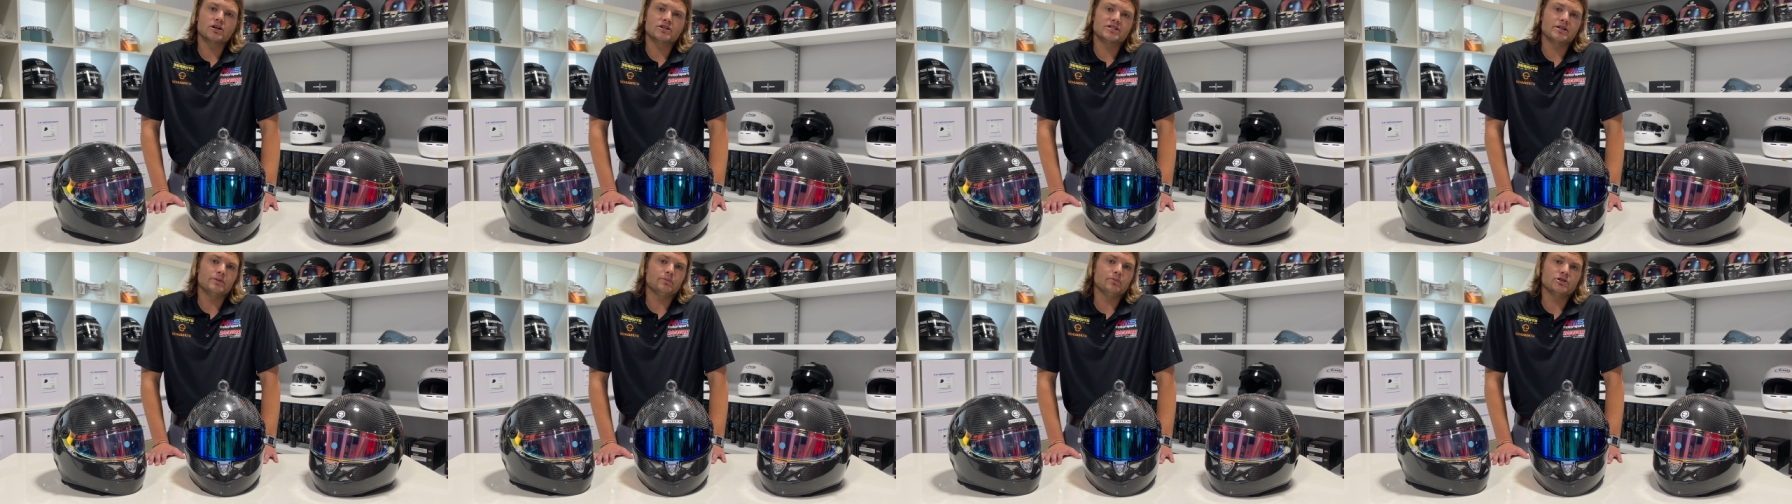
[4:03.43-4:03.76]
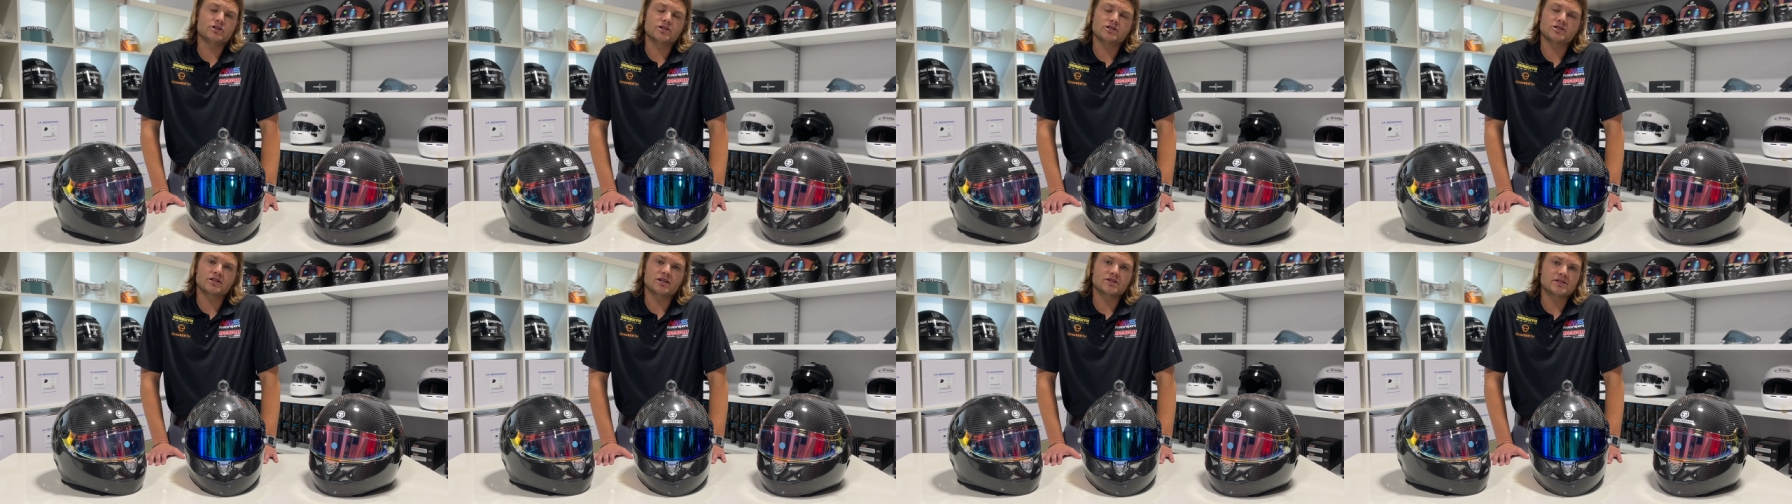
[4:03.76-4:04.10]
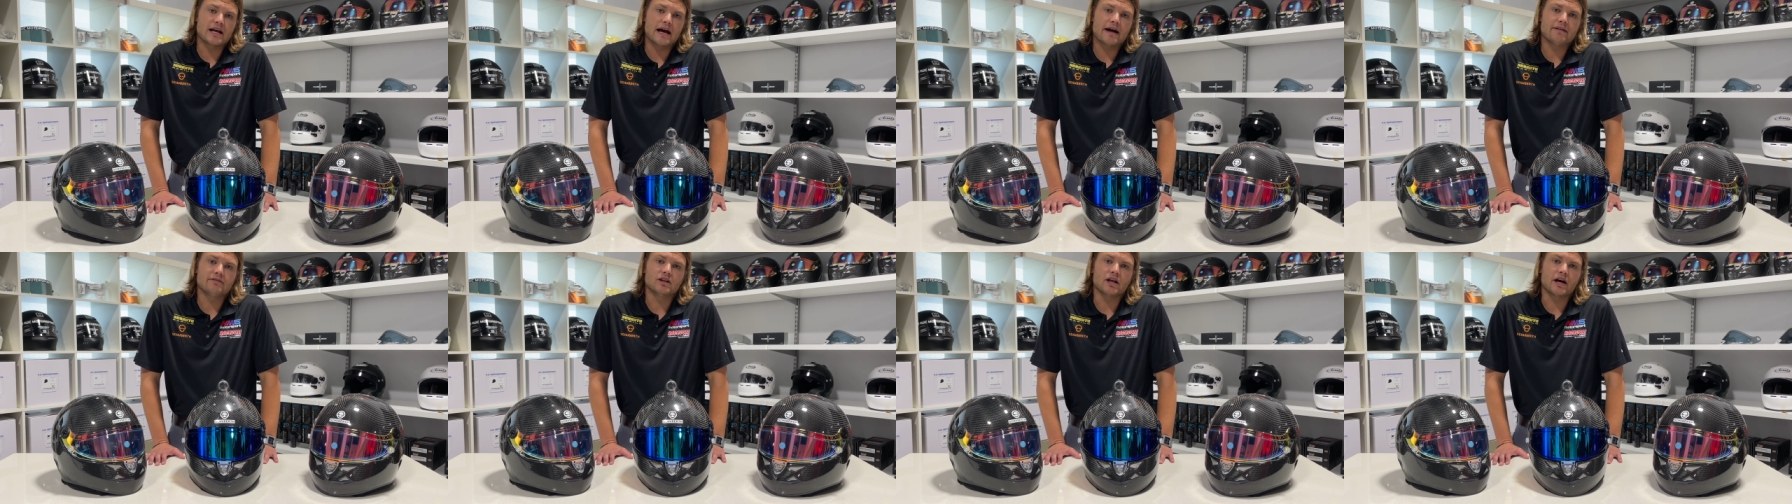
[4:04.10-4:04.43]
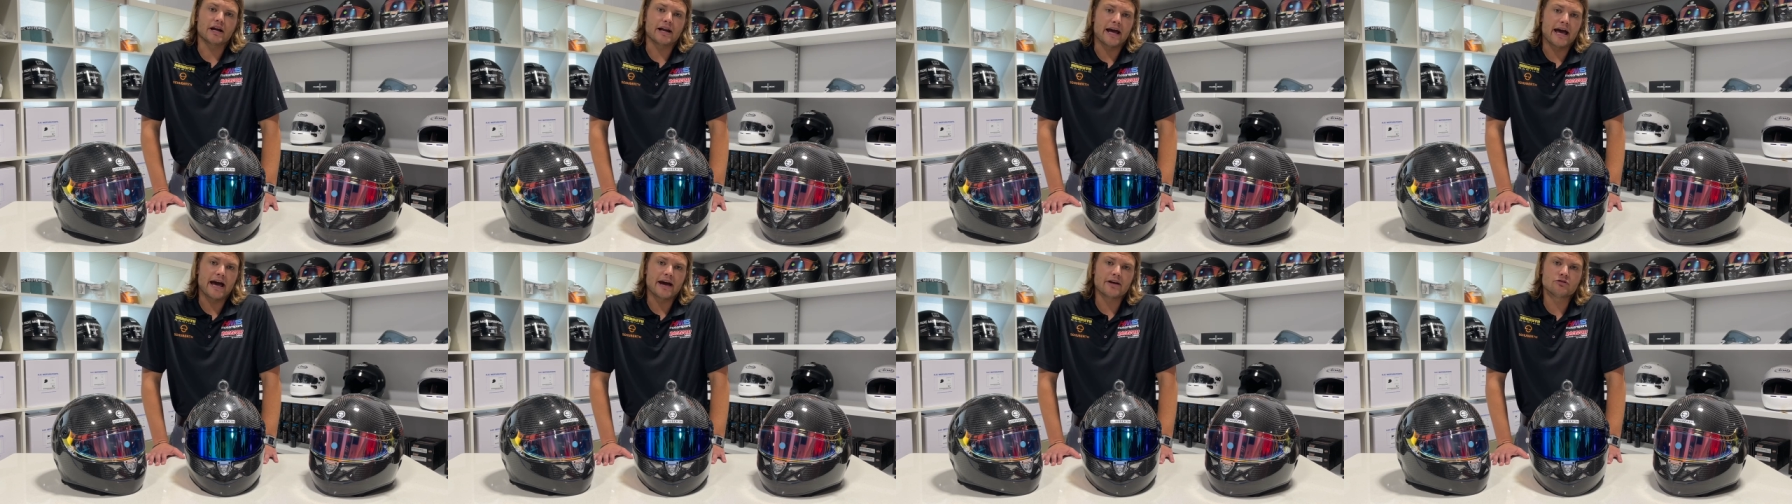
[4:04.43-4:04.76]
simply just doesn't have a
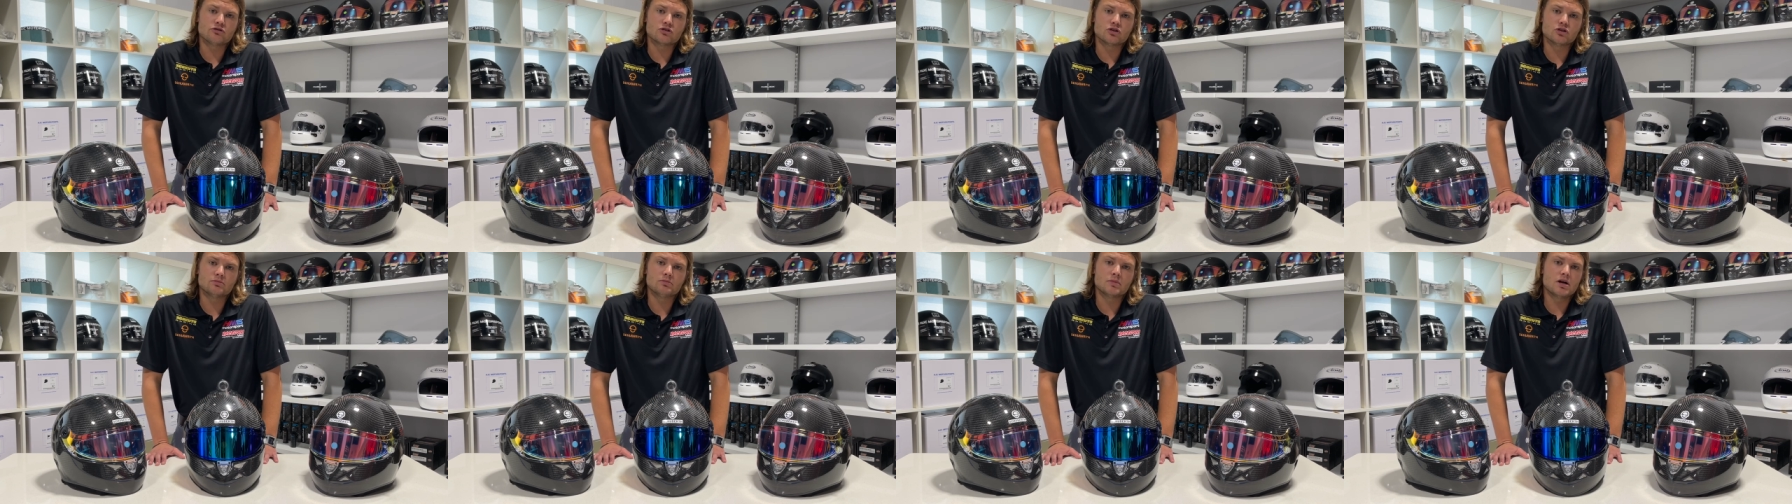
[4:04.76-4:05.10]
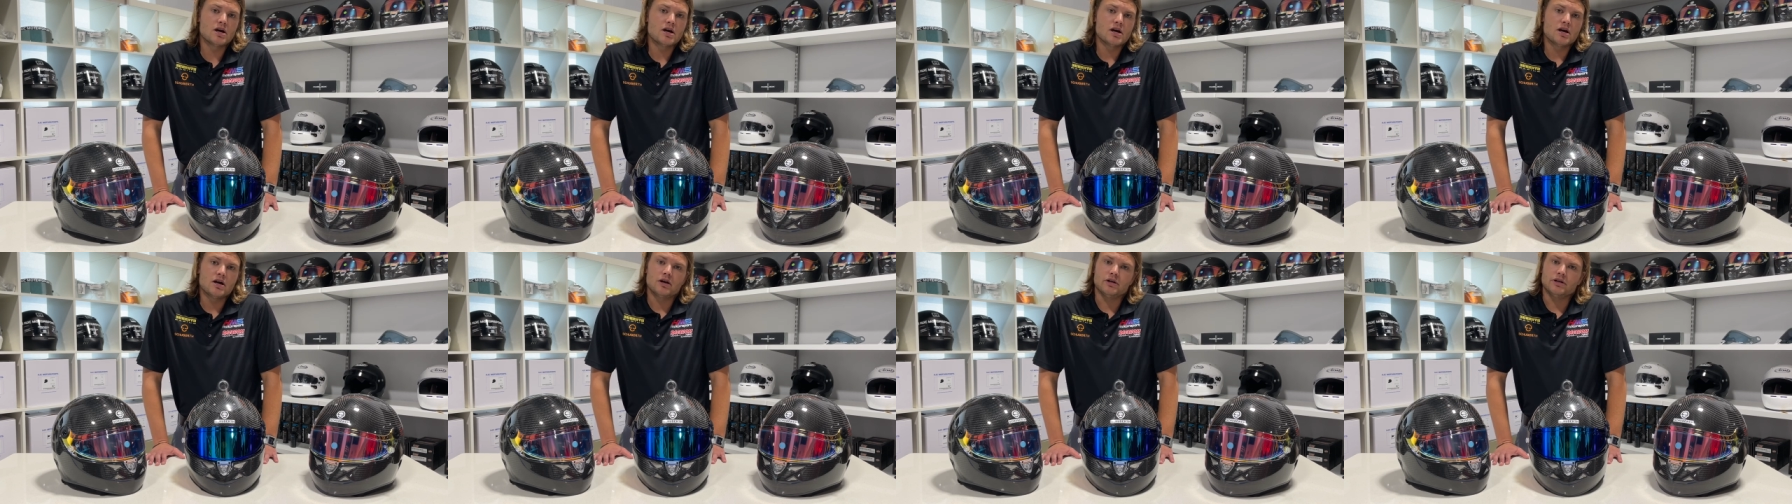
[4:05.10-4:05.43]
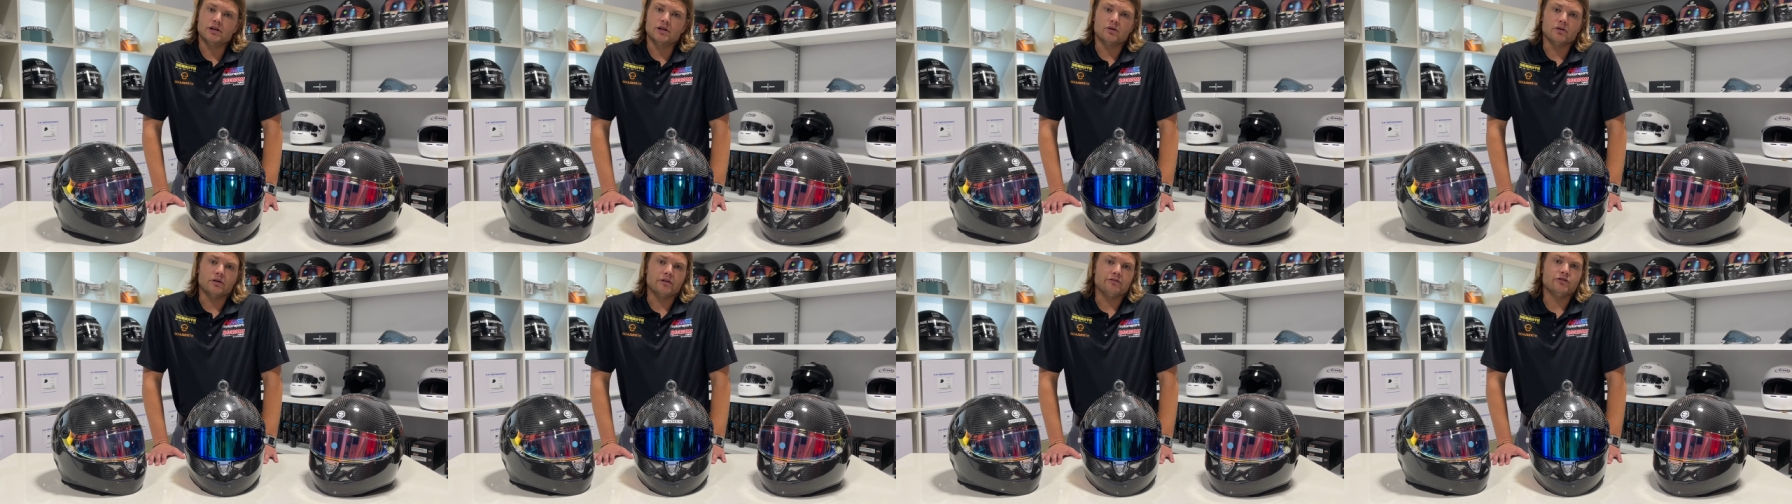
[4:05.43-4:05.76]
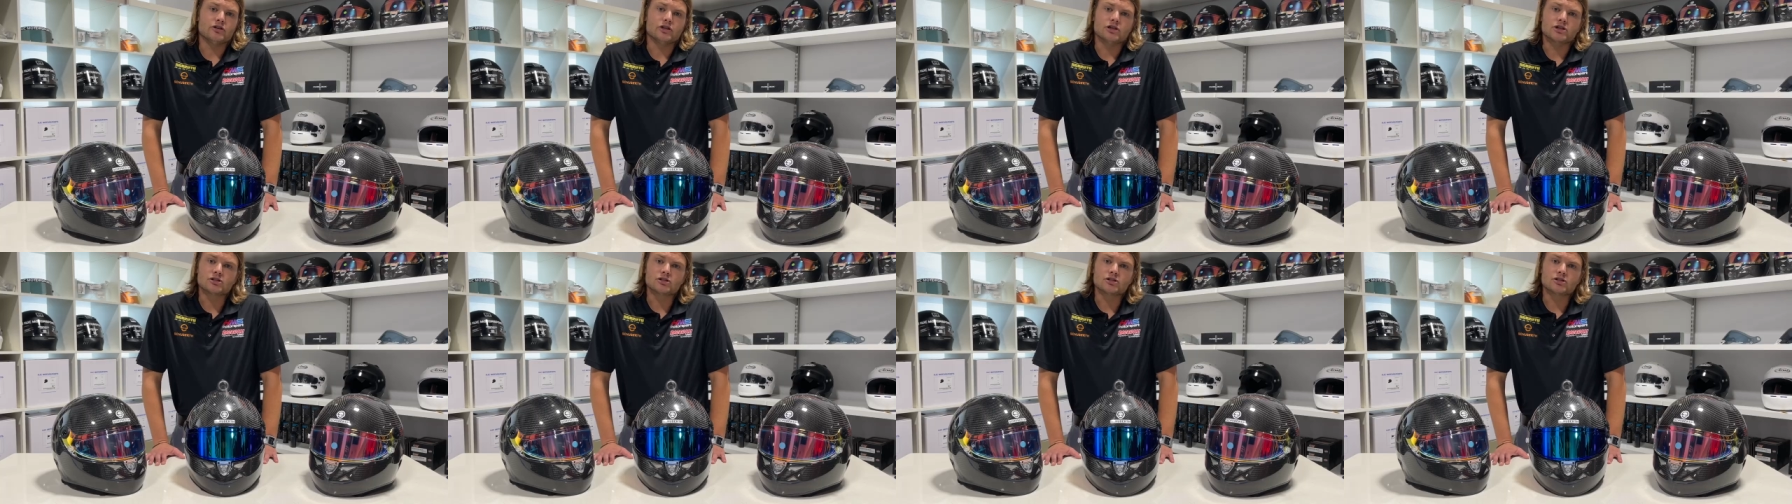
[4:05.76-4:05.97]
lot of headroom, you know, if you're a